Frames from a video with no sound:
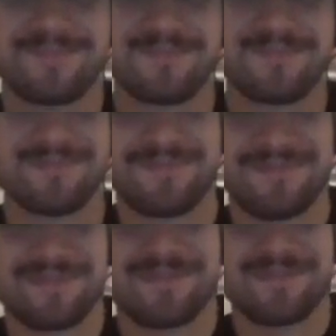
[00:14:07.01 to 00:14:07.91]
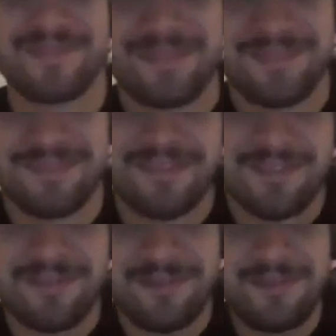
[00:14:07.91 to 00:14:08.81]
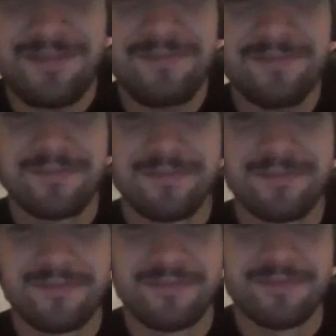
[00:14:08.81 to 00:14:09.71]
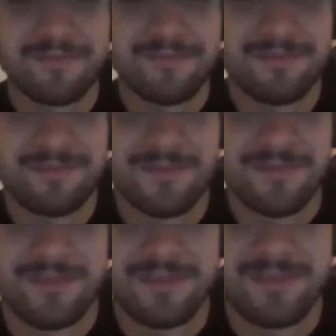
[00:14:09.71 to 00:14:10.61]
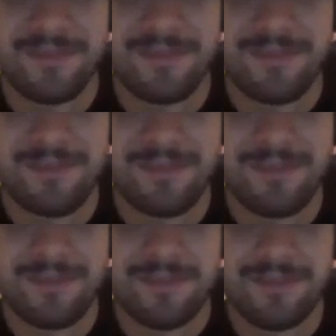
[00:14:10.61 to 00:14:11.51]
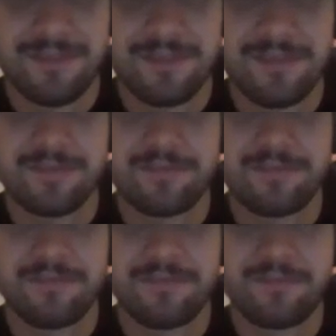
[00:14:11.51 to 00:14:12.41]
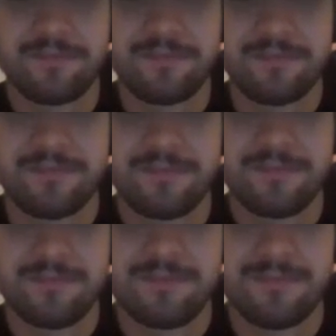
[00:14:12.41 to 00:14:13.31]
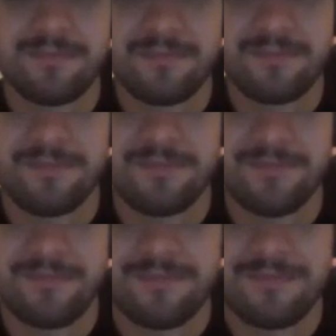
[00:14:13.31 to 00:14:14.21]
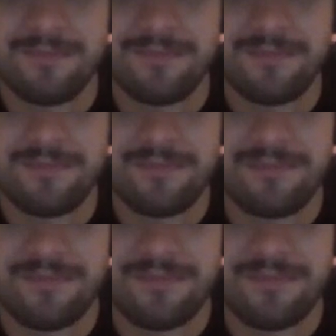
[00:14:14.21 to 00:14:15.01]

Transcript: The person shown says nothing.